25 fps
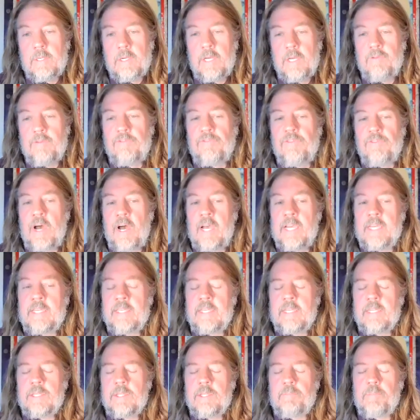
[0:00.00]
and
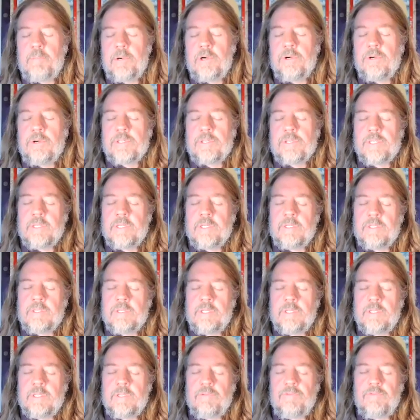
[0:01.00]
finding the
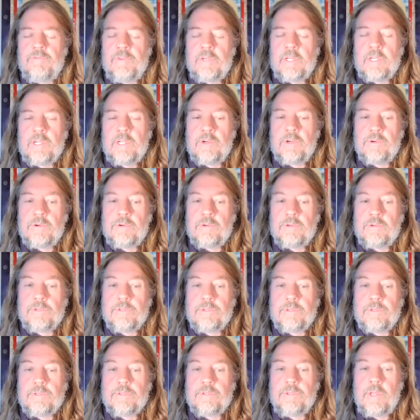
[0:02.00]
persons and the
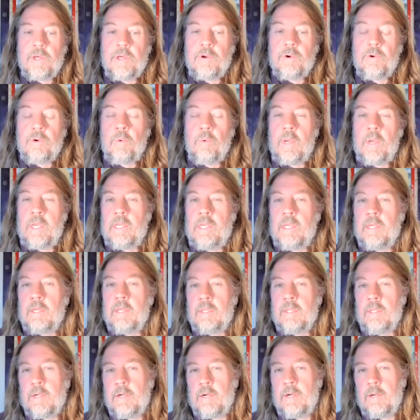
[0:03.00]
figures that are
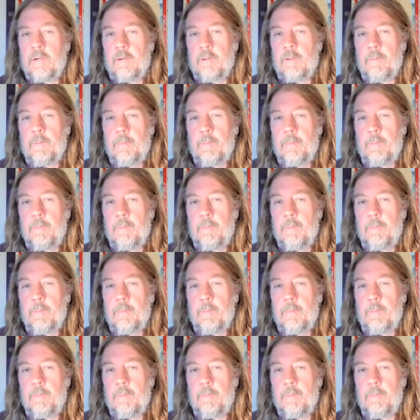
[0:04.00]
waiting there.